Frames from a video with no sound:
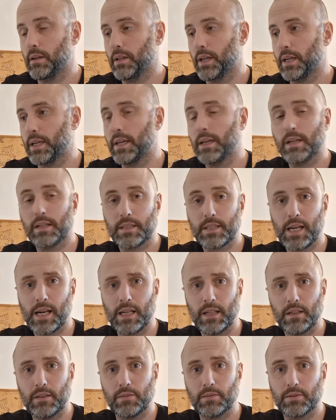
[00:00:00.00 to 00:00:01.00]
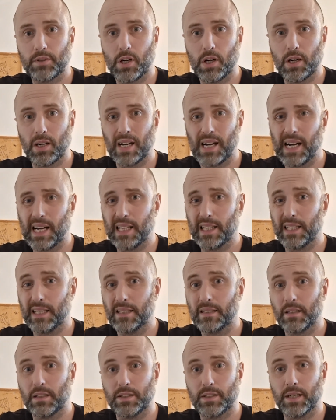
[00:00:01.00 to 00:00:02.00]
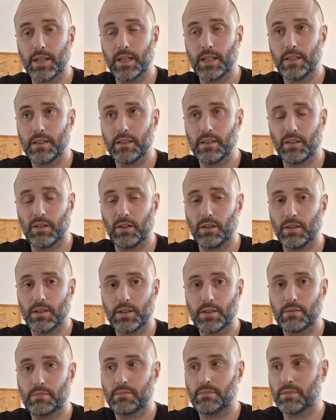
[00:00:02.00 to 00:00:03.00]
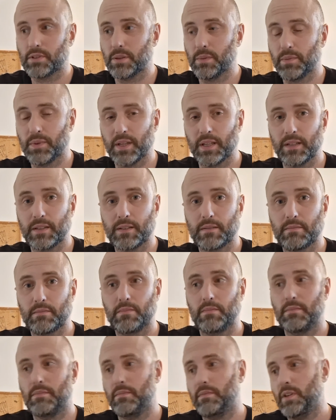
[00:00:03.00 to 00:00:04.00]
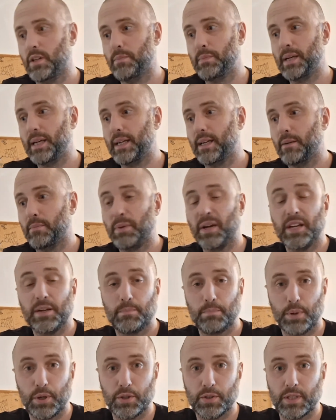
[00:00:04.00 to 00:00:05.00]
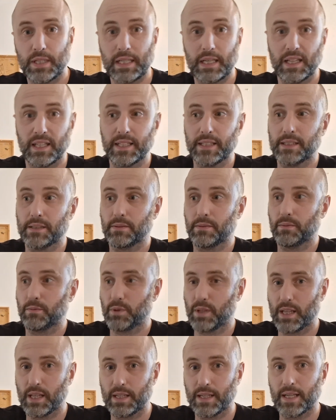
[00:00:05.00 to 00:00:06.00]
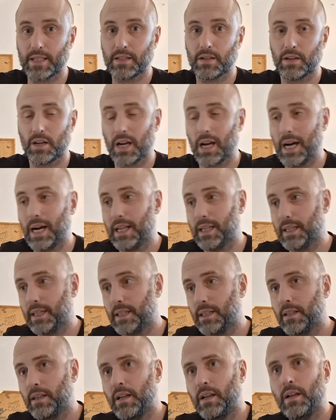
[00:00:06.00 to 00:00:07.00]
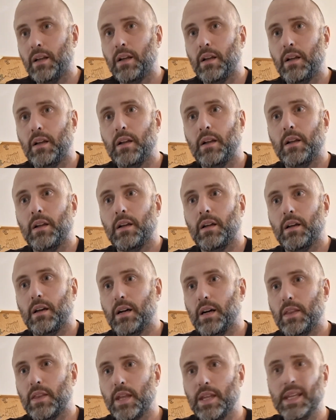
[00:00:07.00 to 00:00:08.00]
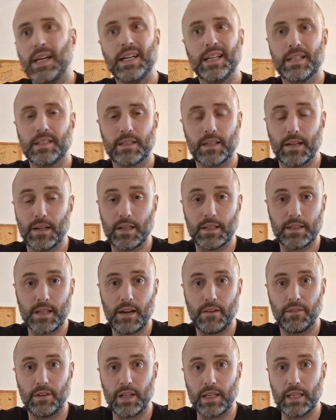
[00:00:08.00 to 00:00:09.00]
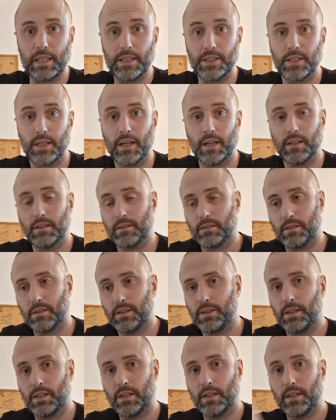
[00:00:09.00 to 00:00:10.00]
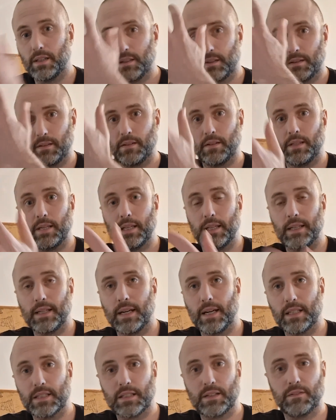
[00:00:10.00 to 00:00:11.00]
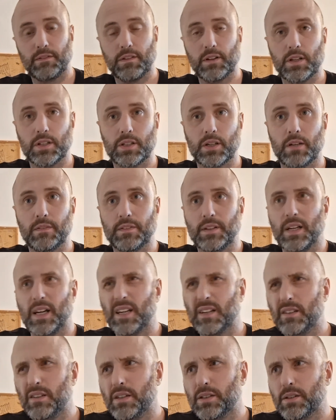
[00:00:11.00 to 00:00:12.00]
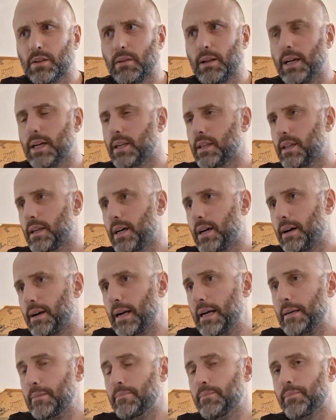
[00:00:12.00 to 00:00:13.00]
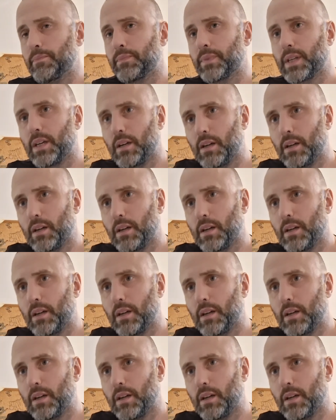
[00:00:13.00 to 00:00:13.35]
like you can tell Tongkat Ali's legit, or there's something libido be- boosting at least within their Tongkat Ali. And the niacin is definitely legit because you can you get the niacin flush off it. And I also like their um,